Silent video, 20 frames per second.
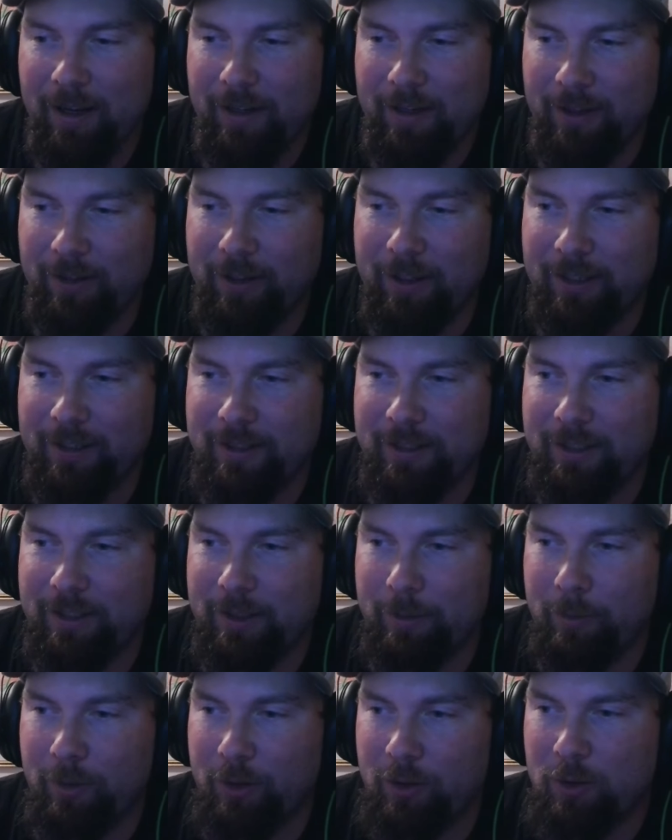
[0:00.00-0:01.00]
Here you can see
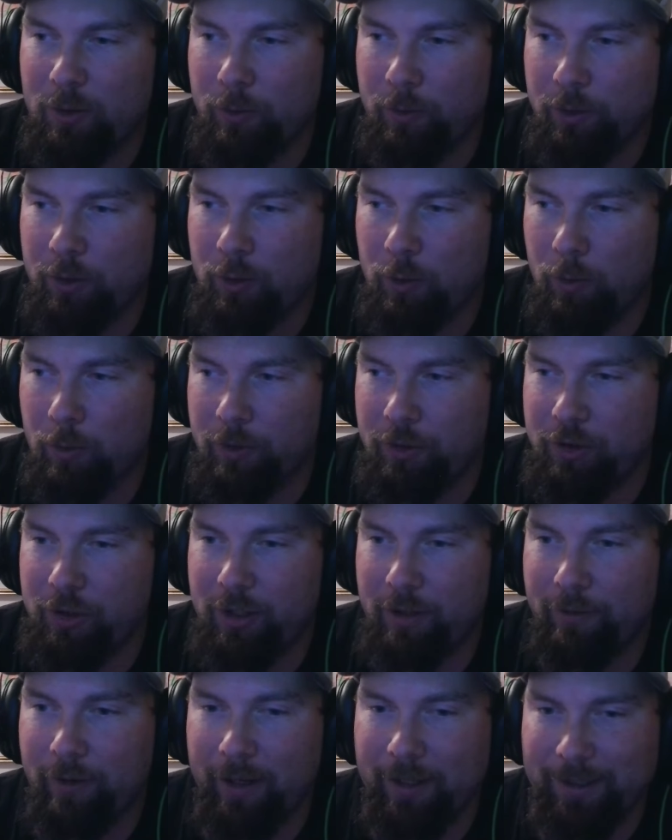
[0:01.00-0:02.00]
some of the soul storage
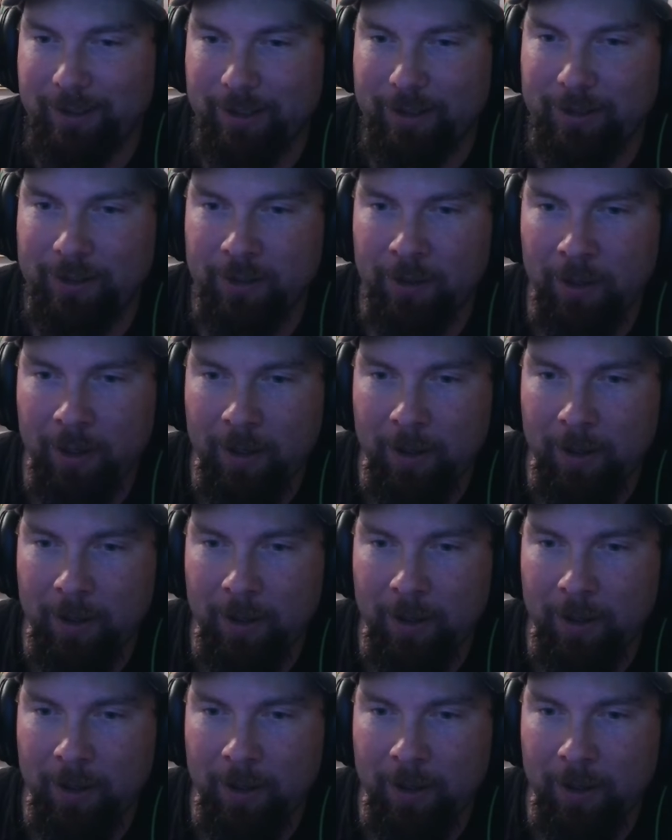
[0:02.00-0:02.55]
devices.